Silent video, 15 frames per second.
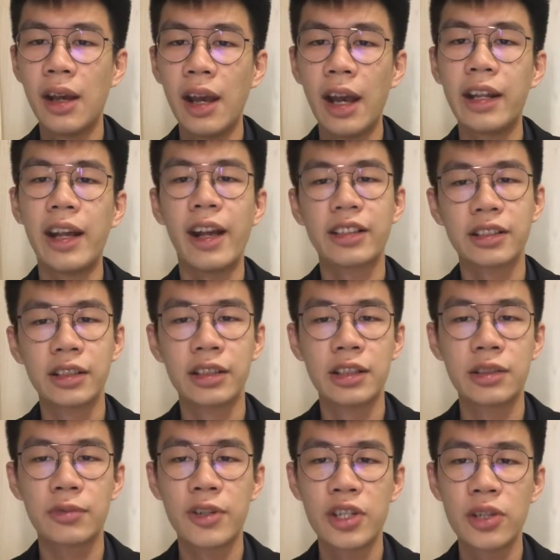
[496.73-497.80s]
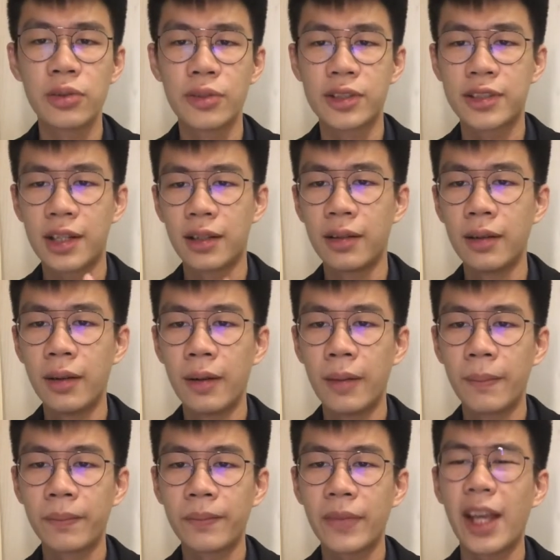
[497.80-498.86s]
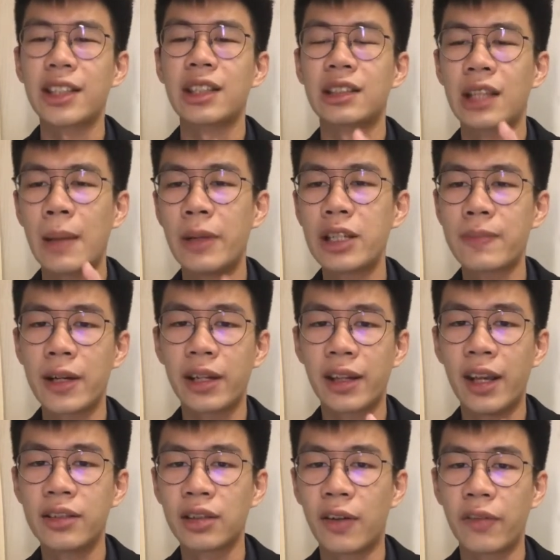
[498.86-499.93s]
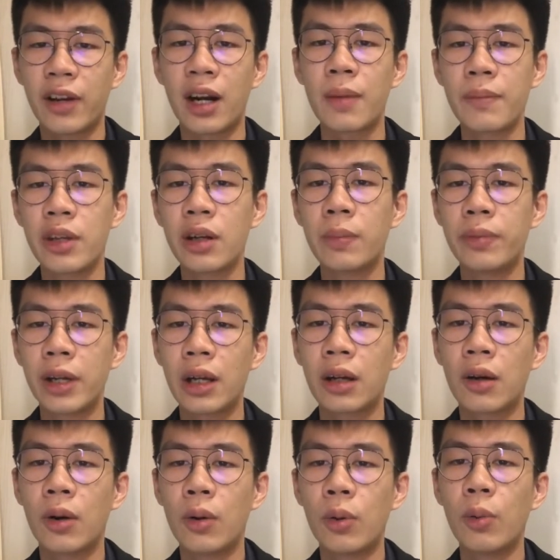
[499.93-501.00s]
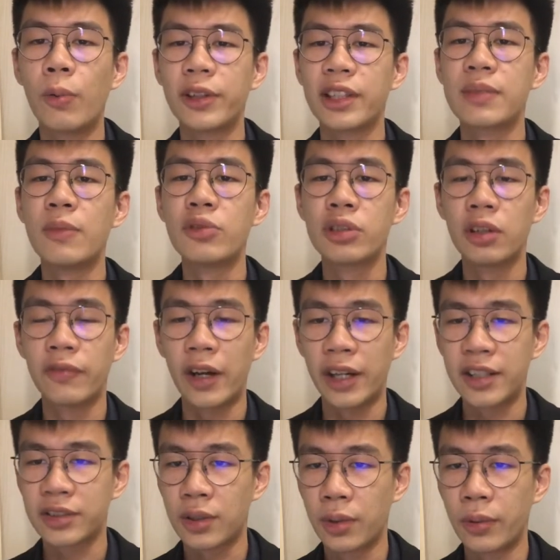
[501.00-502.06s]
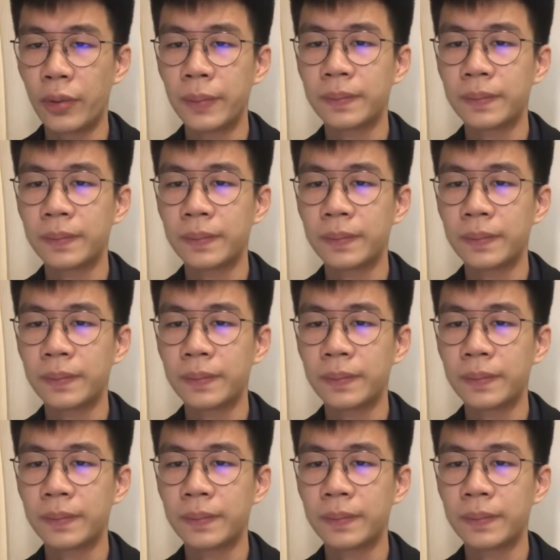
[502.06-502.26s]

and has the discretion to sell as established by the case of Cutmere Brick Co. versus Mutual Finance Co.